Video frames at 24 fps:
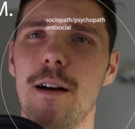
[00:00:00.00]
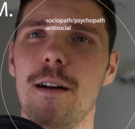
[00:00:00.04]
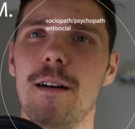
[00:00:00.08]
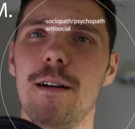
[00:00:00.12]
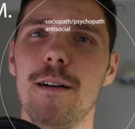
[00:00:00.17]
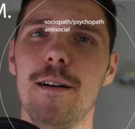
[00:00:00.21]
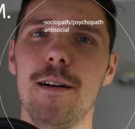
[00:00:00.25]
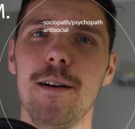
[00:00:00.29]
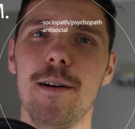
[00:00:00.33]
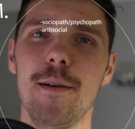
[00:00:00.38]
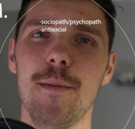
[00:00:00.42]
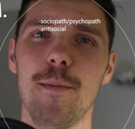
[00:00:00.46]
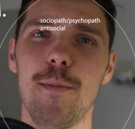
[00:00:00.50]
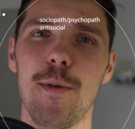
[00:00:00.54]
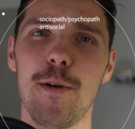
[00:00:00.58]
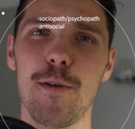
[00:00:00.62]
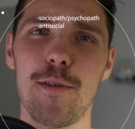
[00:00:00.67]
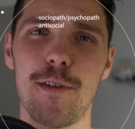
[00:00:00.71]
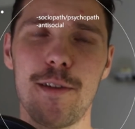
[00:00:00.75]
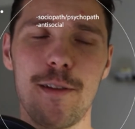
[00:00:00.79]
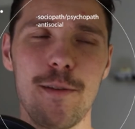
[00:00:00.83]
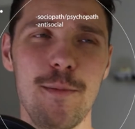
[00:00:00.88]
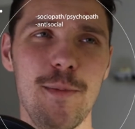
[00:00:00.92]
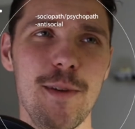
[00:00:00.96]

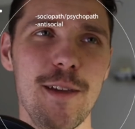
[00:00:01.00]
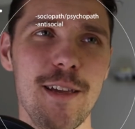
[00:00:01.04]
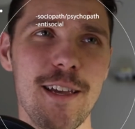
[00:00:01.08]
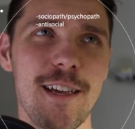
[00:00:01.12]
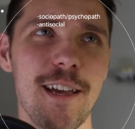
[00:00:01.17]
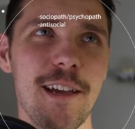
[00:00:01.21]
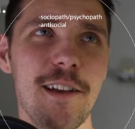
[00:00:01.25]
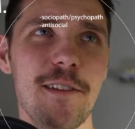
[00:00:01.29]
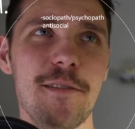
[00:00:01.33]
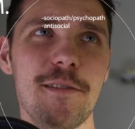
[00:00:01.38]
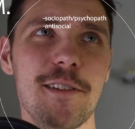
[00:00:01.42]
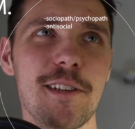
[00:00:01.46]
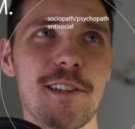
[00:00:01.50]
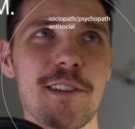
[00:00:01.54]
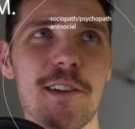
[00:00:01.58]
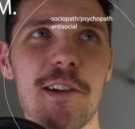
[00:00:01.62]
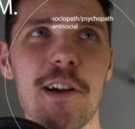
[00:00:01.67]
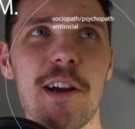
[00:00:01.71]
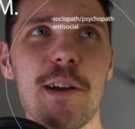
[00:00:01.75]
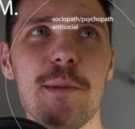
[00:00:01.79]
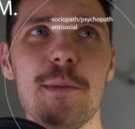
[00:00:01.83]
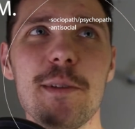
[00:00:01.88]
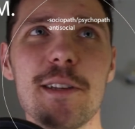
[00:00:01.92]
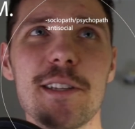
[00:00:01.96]
Both could be kind of
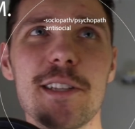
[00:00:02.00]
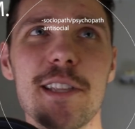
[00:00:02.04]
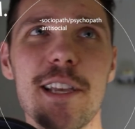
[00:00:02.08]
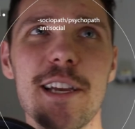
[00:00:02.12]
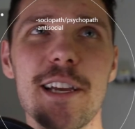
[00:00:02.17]
described as